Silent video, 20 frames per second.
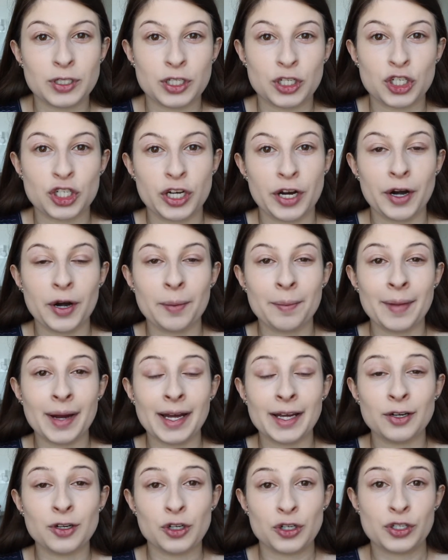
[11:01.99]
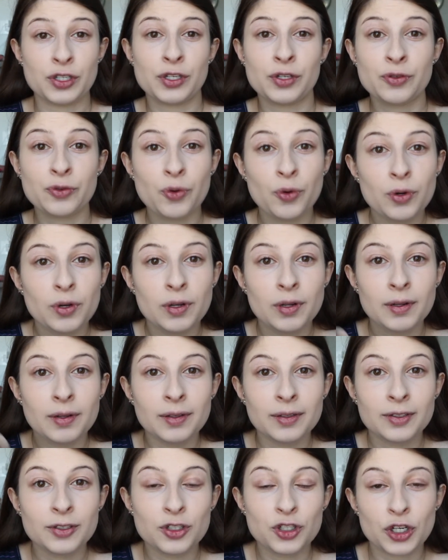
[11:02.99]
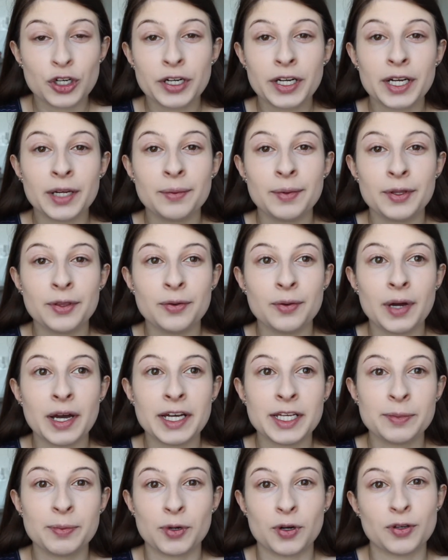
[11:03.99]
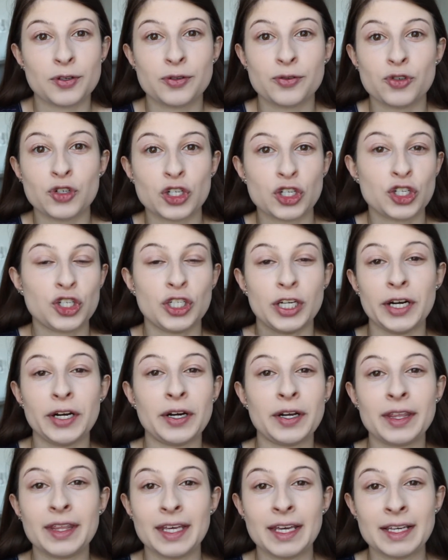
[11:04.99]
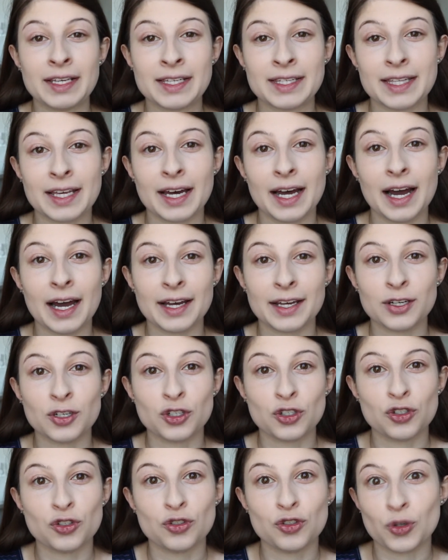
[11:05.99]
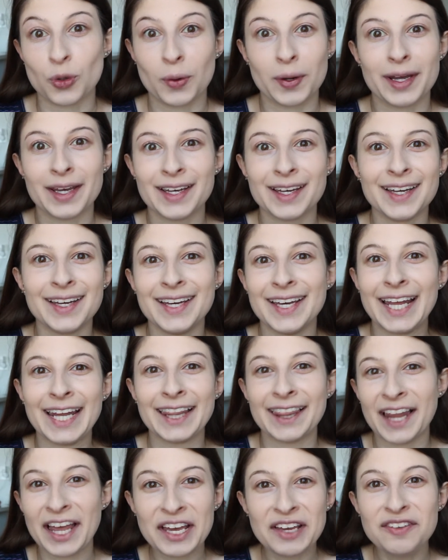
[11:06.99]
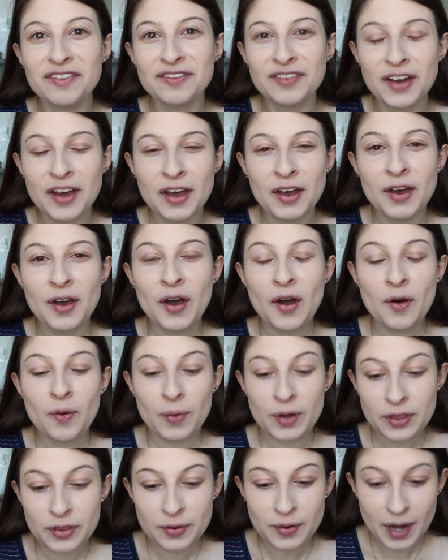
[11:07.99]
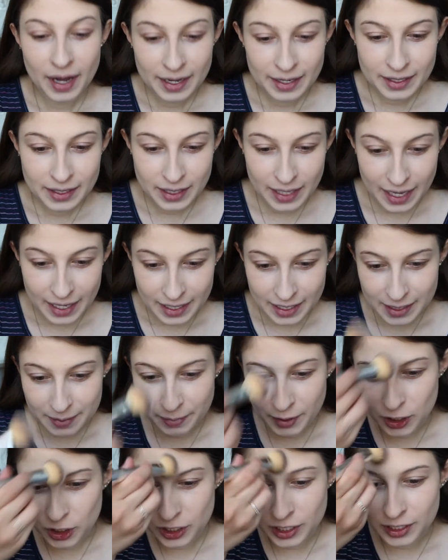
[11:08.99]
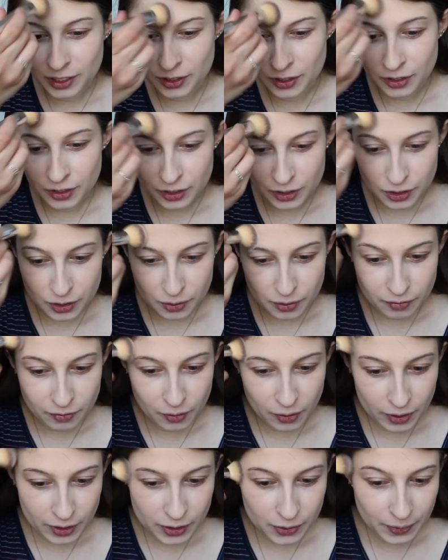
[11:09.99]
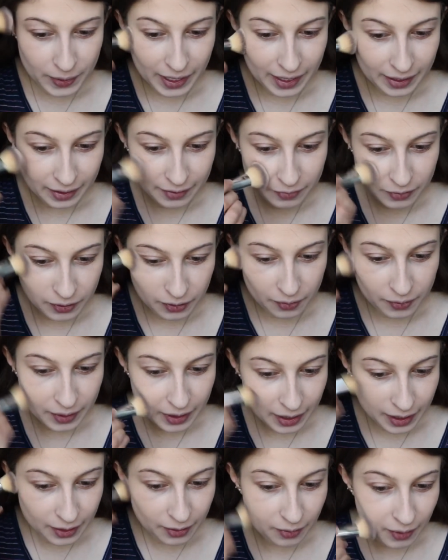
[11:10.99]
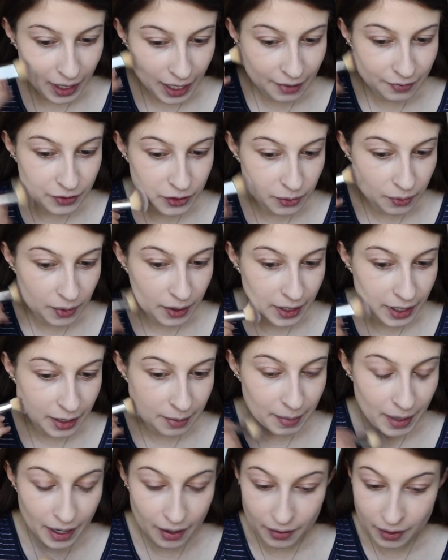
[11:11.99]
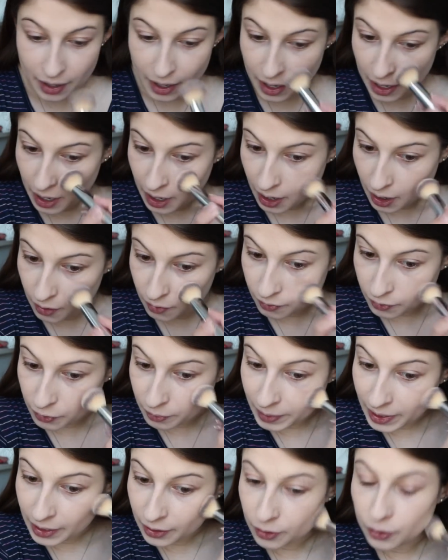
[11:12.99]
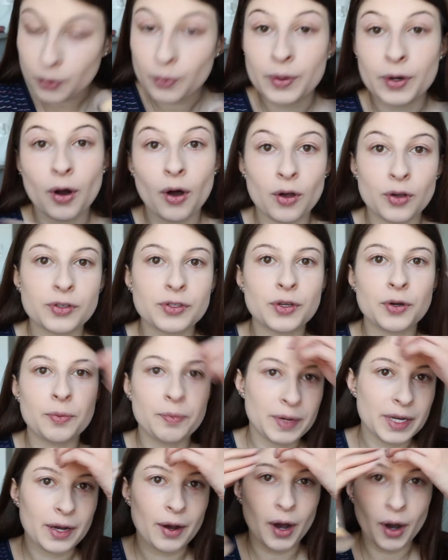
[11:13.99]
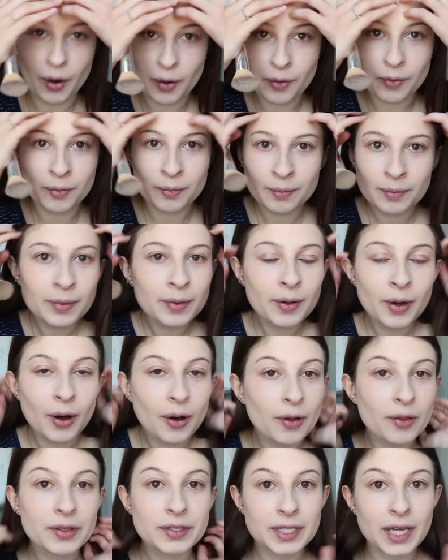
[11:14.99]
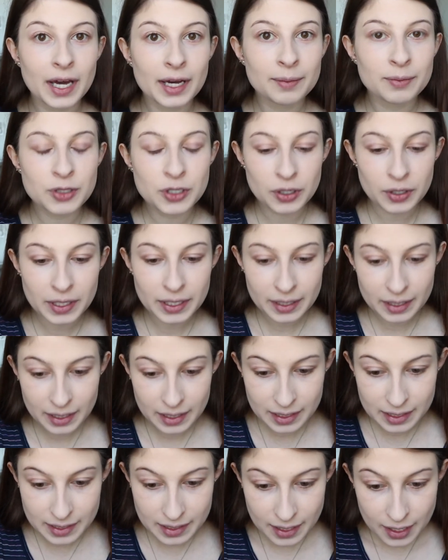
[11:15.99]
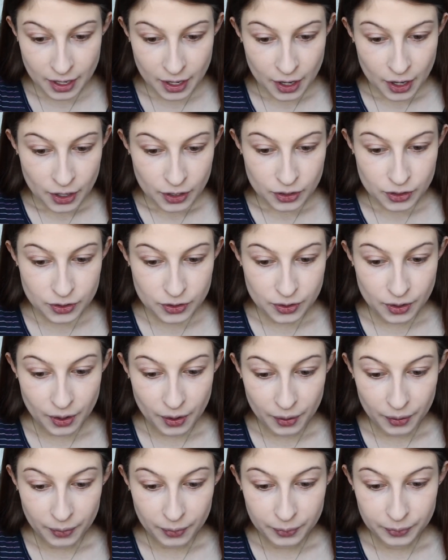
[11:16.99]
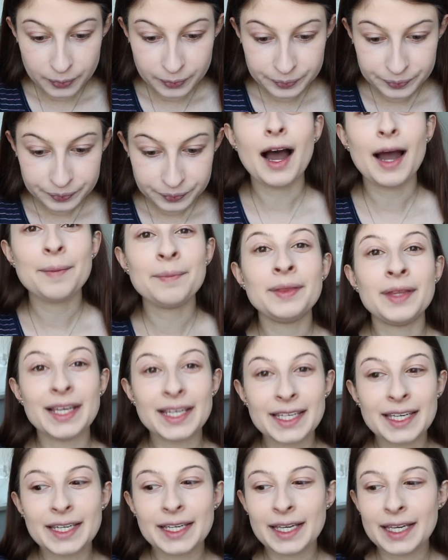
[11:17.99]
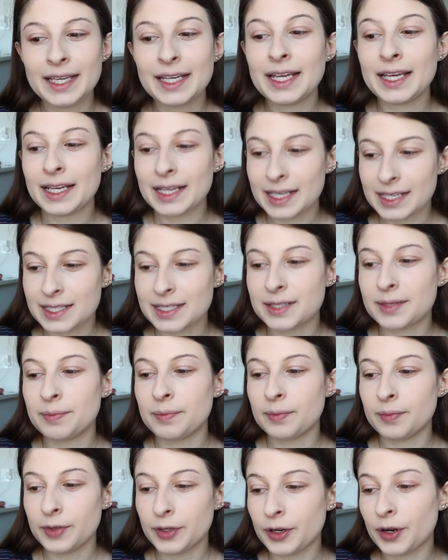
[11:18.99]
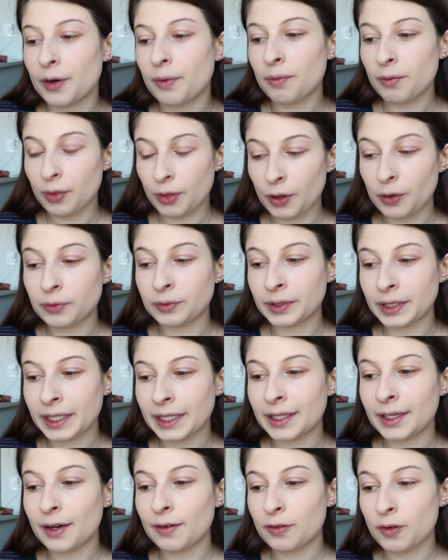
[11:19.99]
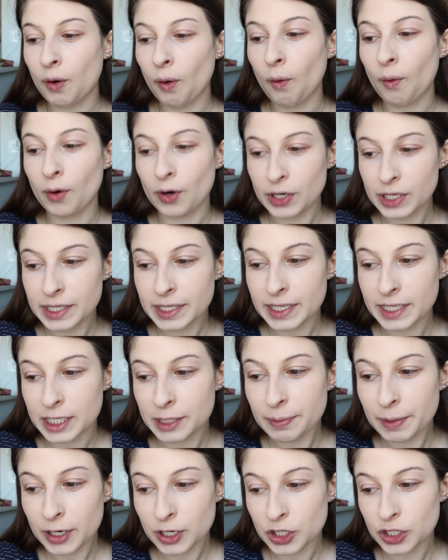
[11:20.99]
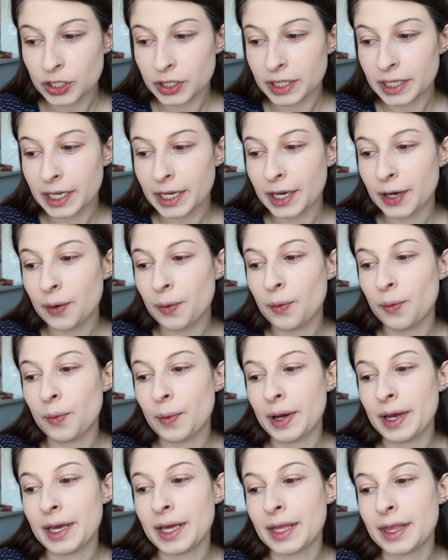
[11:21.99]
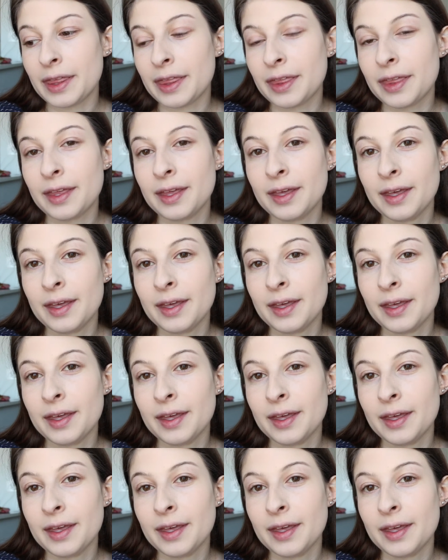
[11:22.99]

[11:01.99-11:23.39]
share my nursing school journey with you guys, but also just share things that I enjoy in life with you guys. And it's much easier to do, of course, when I live alone and I don't have to worry about a roommate who would also be home all the time during this. So I'm liking it. It is, you know, lonely, of course, especially with